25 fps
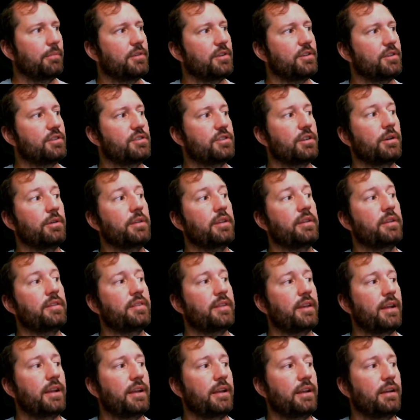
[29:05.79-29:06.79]
to show the
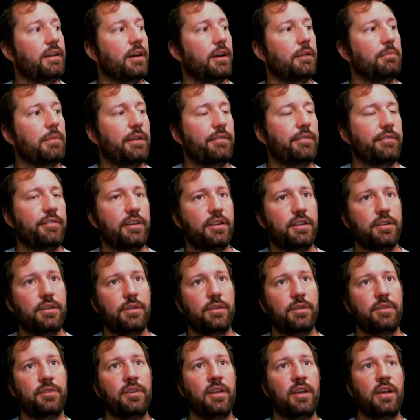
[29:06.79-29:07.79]
day on my
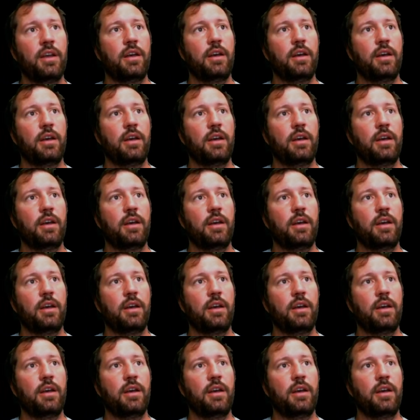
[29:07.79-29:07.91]
videos.